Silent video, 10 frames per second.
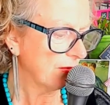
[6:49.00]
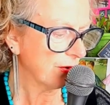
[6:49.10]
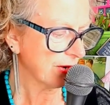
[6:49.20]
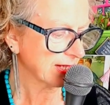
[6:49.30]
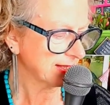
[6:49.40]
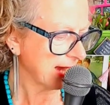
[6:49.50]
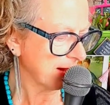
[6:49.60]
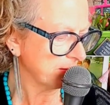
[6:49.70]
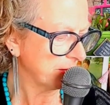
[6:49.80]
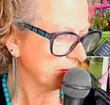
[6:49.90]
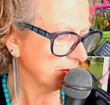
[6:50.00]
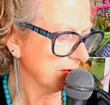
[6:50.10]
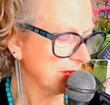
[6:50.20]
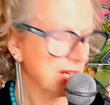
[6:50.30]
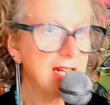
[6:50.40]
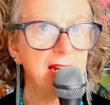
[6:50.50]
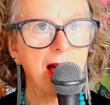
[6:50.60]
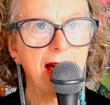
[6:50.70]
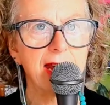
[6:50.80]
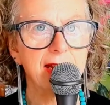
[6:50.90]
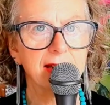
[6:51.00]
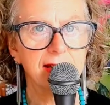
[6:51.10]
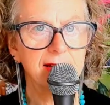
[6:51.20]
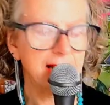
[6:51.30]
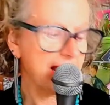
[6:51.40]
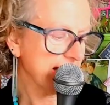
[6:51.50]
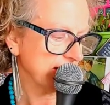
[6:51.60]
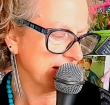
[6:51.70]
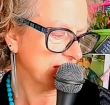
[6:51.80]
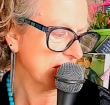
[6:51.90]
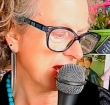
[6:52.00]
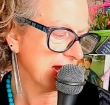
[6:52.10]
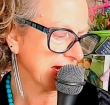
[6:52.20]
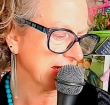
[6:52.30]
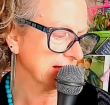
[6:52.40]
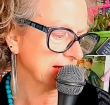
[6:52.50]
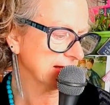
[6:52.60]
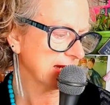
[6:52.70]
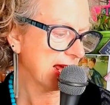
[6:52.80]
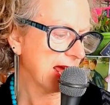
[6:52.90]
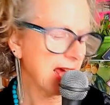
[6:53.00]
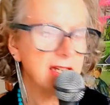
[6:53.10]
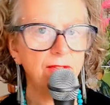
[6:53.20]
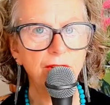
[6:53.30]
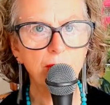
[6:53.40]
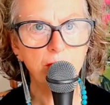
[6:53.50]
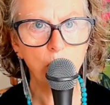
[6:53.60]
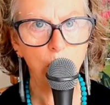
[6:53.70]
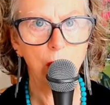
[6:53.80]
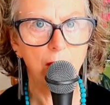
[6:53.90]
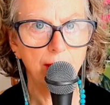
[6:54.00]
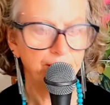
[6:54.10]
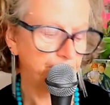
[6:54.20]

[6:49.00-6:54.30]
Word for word: for example, the lions and the tigers, and a few more.